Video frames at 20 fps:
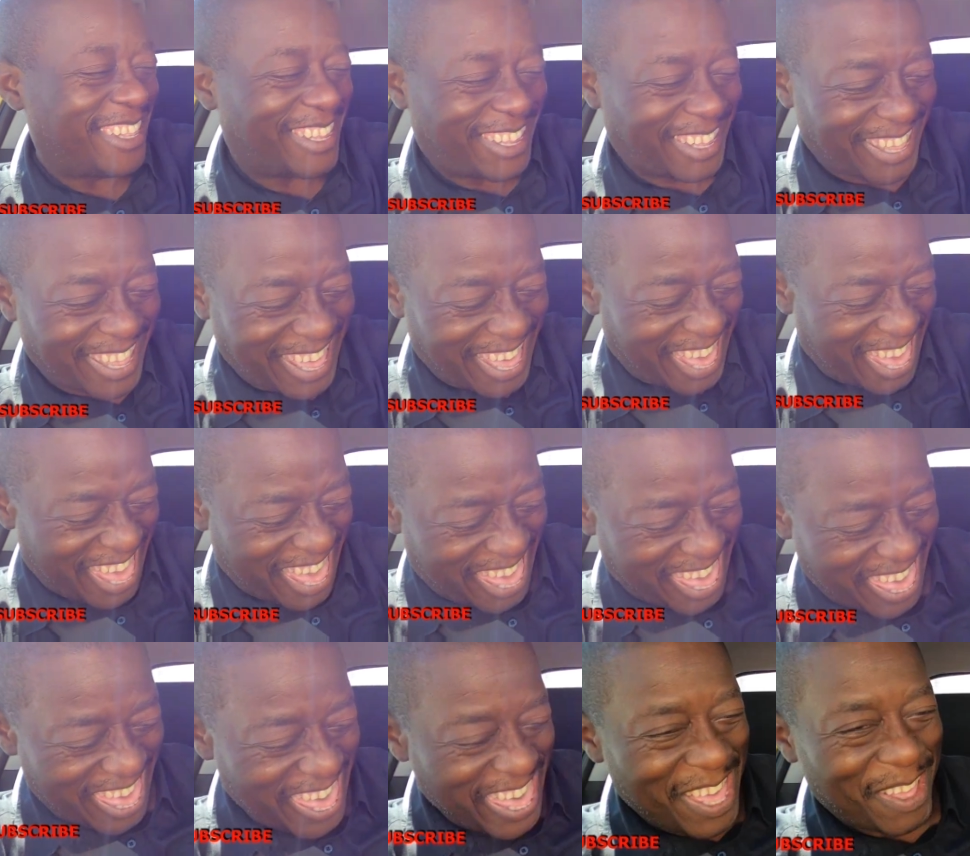it?
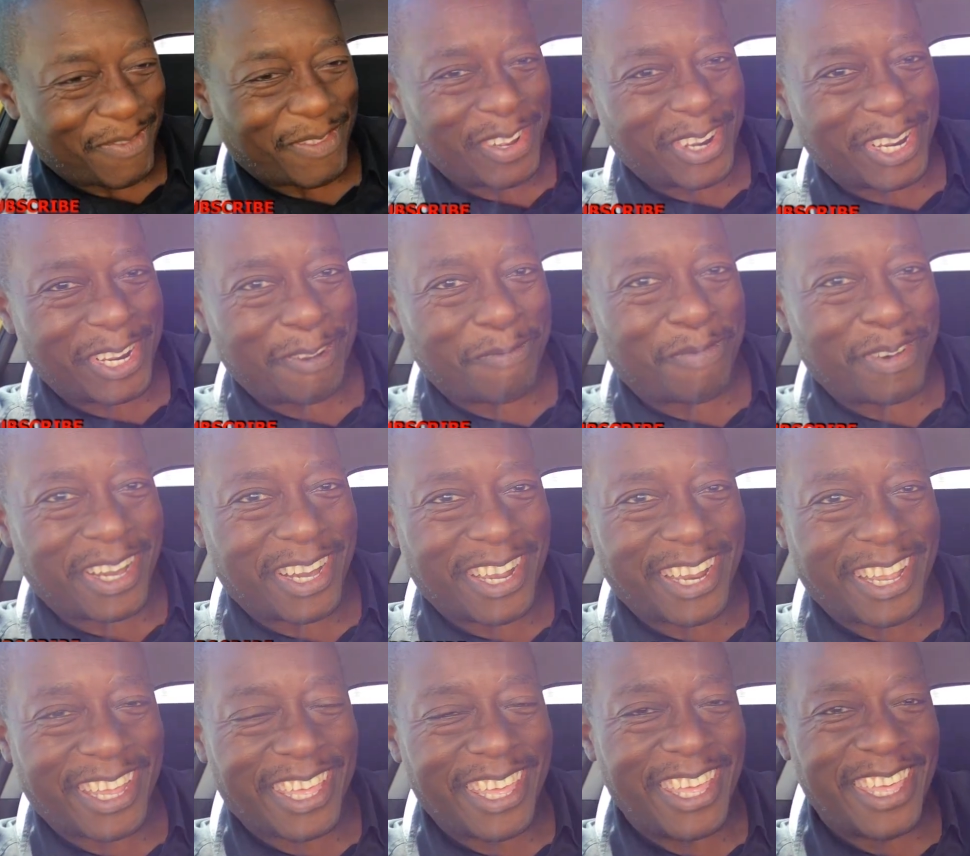Put it in
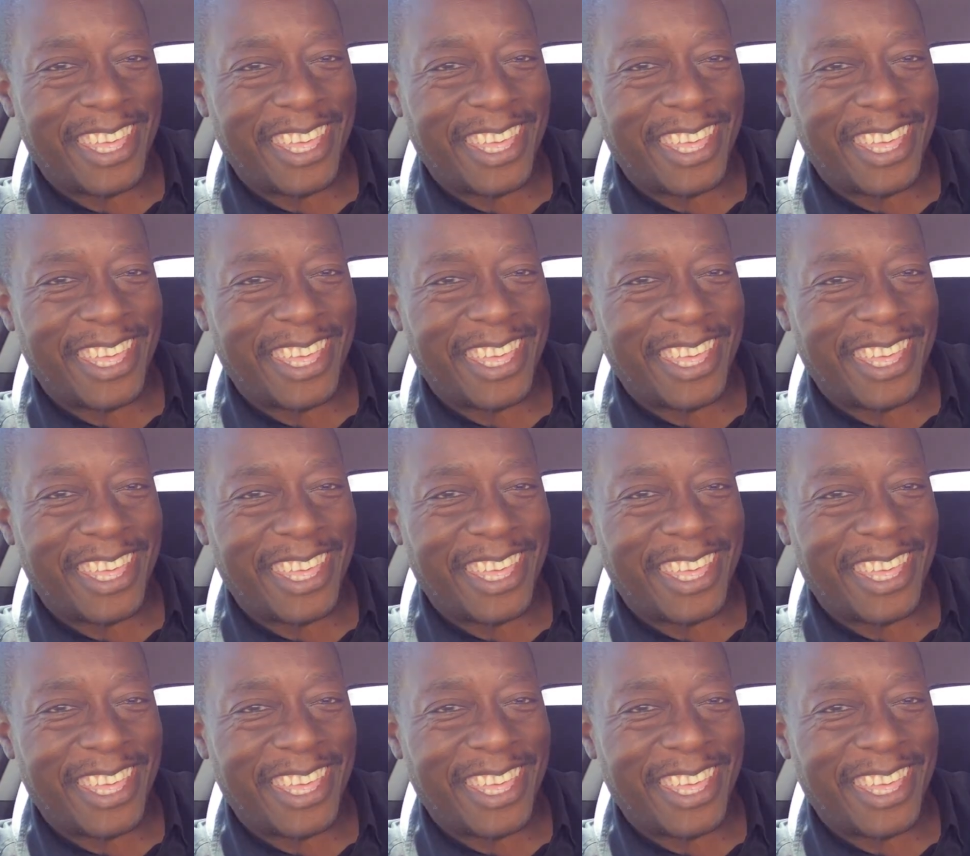park.